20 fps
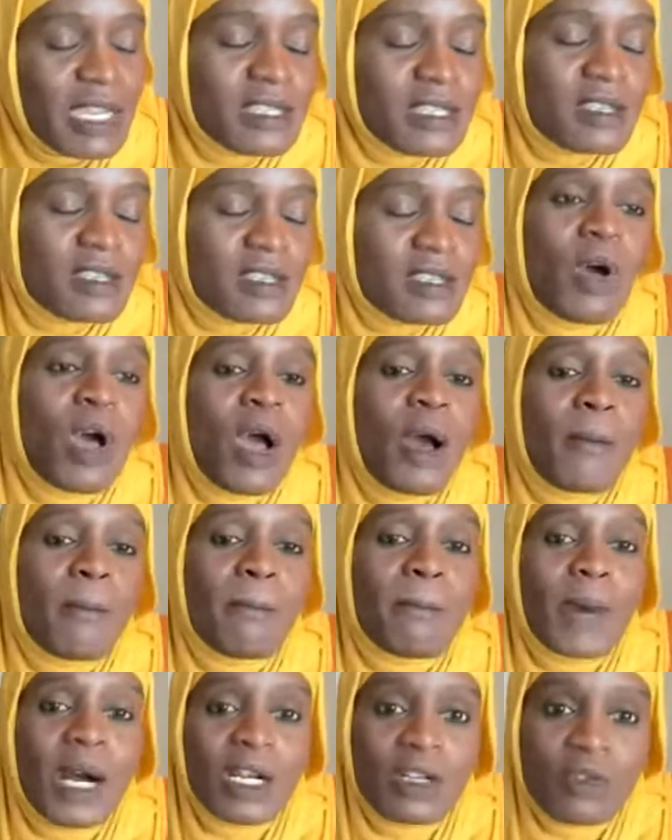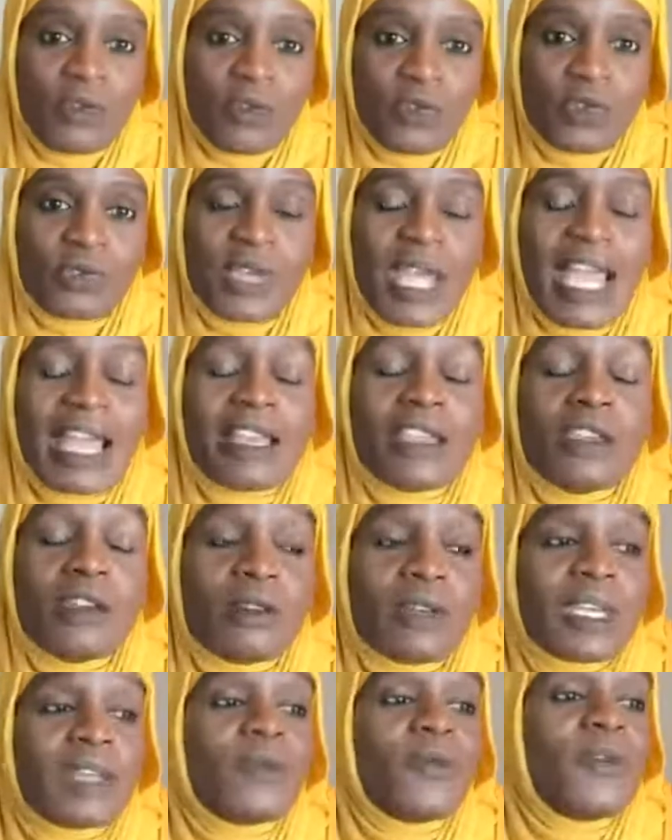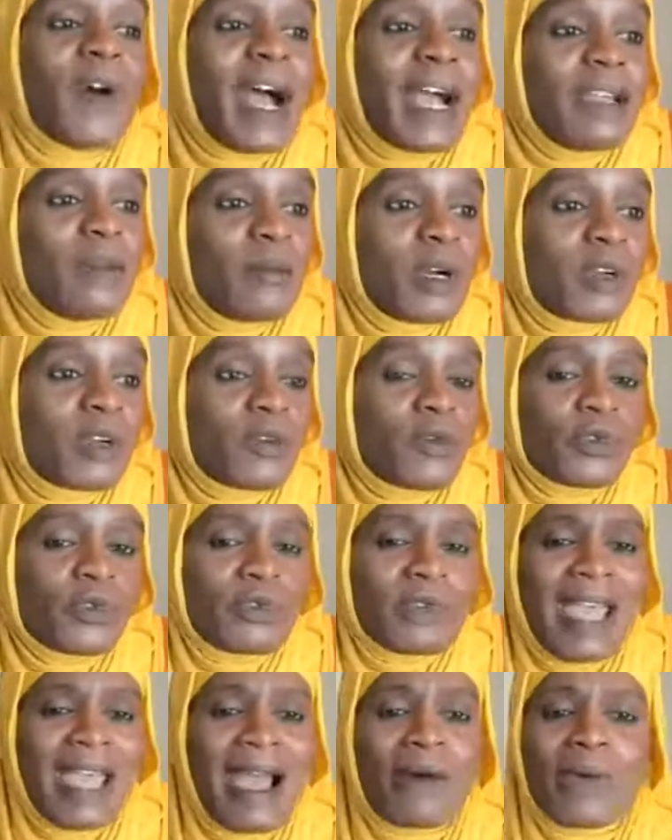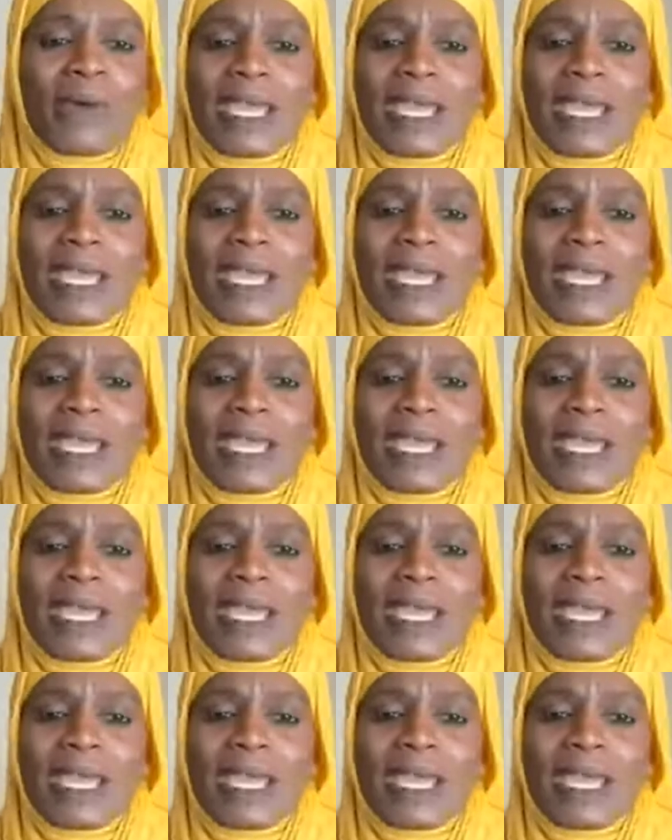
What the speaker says: So monk fruit, and you can find monk fruit now